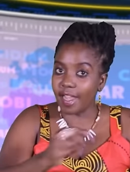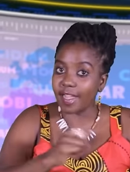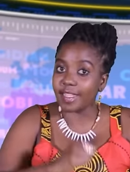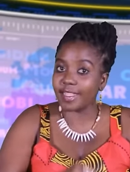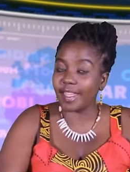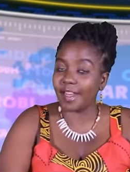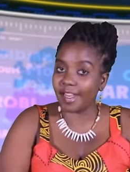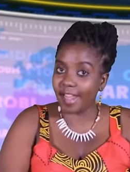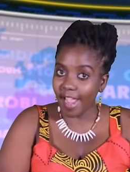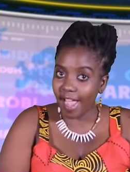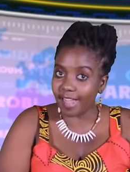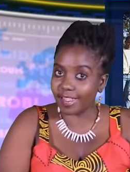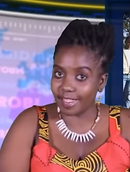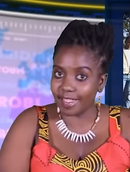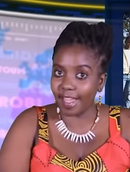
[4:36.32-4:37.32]
Next Saturday
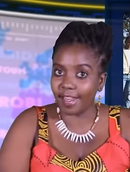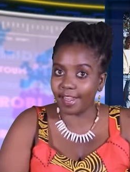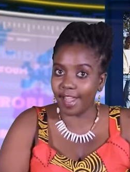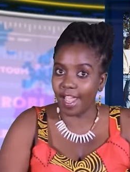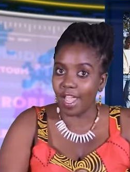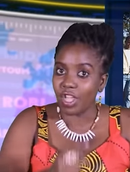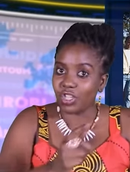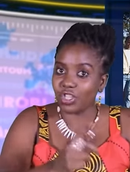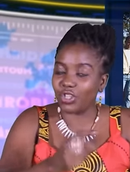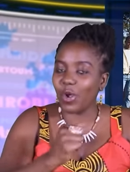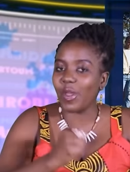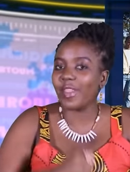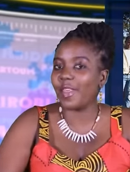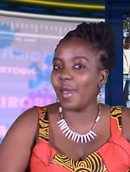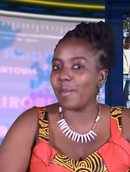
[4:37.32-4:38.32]
and Sunday,
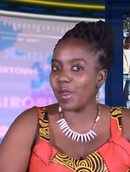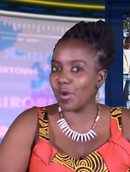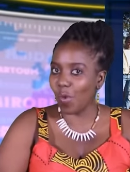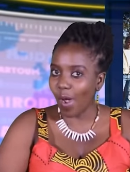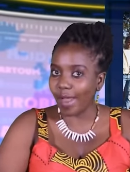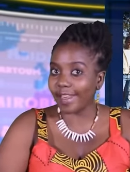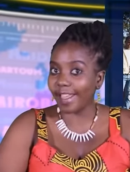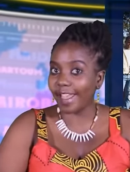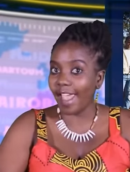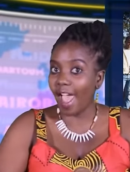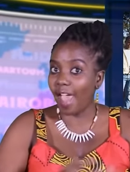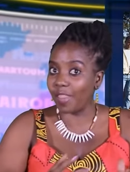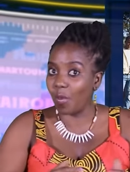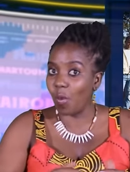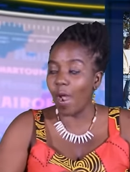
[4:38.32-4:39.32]
join them in day
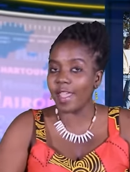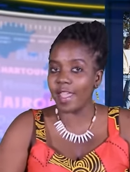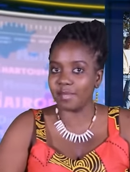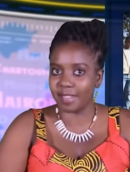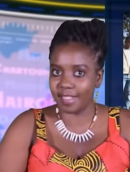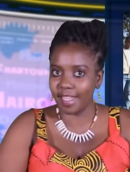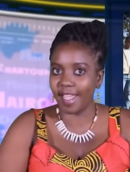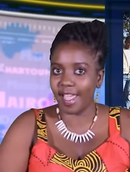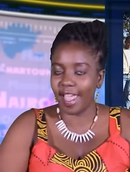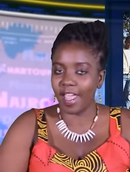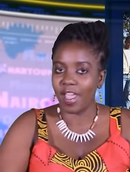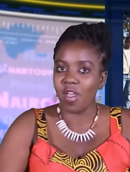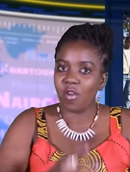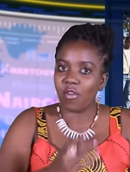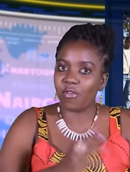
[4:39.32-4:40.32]
at the
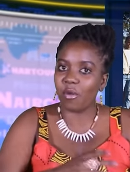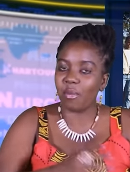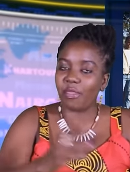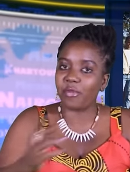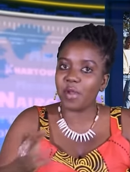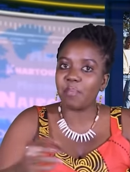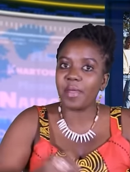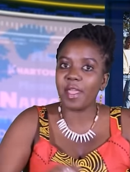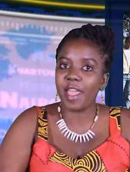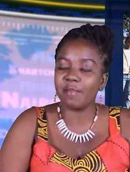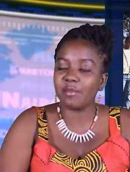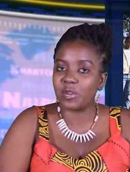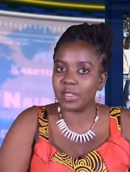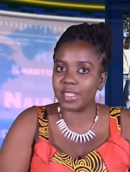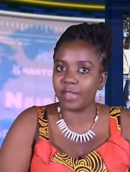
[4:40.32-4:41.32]
YMCA from 3
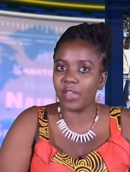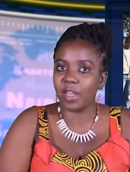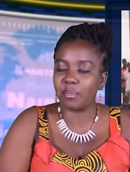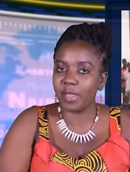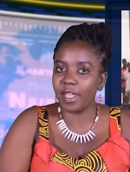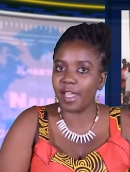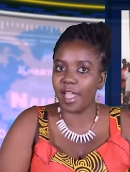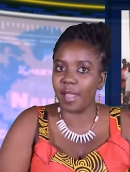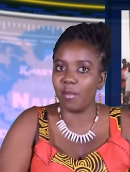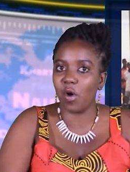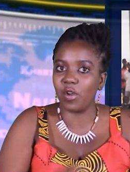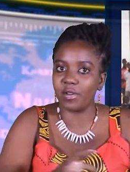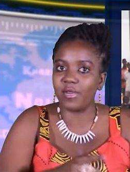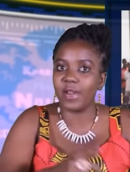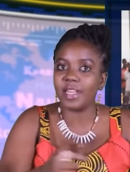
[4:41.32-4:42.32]
p.m. to 7 p.m. on
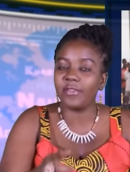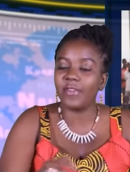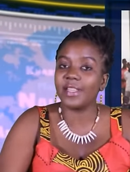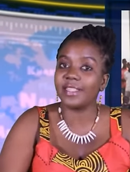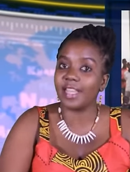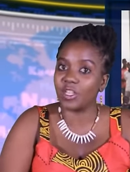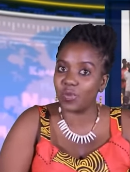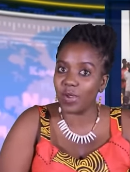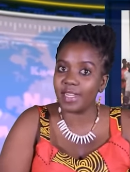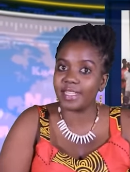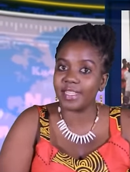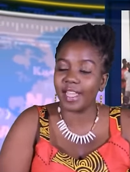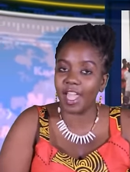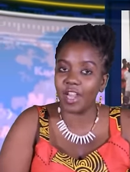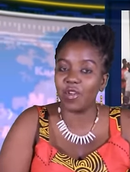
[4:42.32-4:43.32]
the 21st and
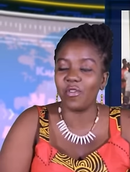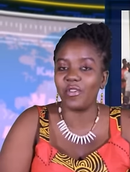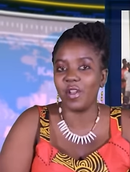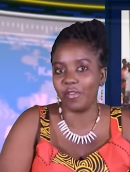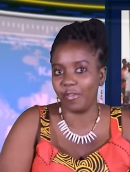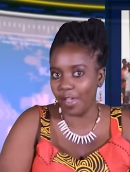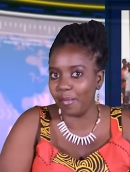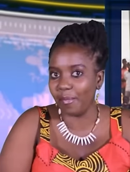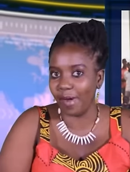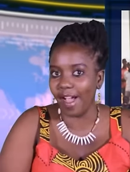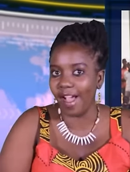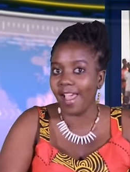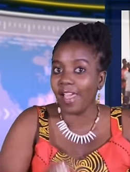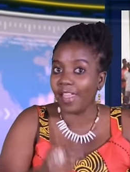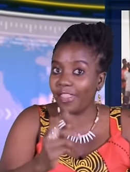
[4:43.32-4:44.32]
22nd of November.
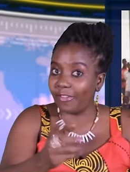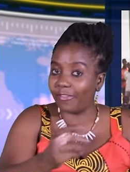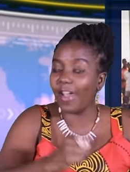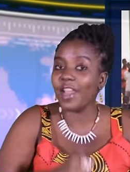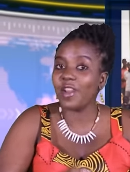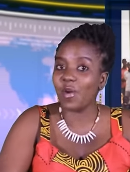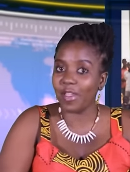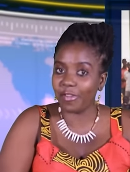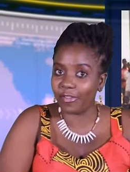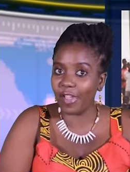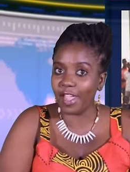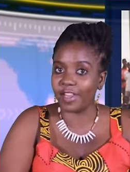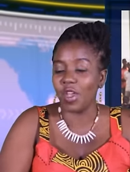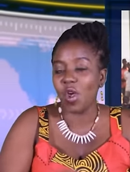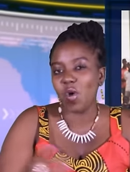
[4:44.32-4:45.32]
The final
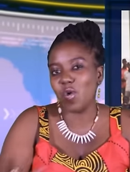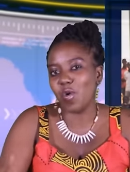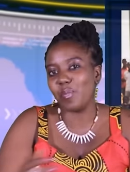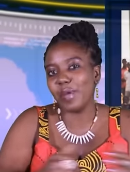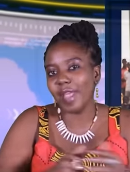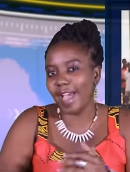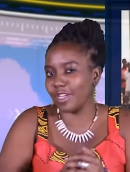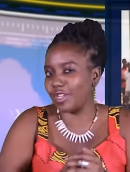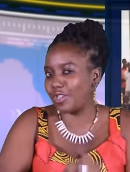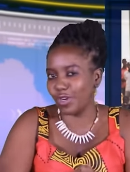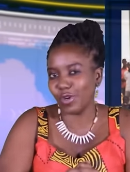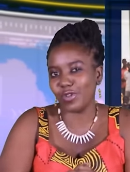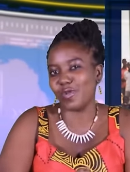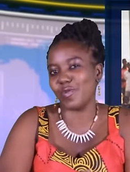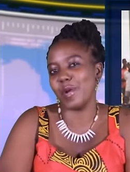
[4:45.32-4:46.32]
event will be a
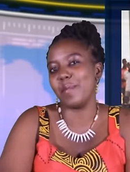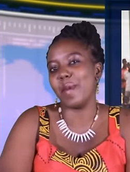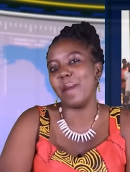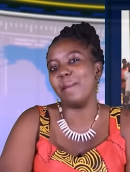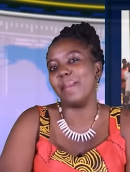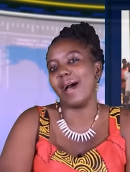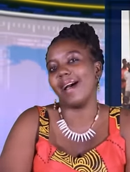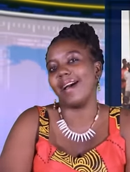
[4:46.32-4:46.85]
show to remember,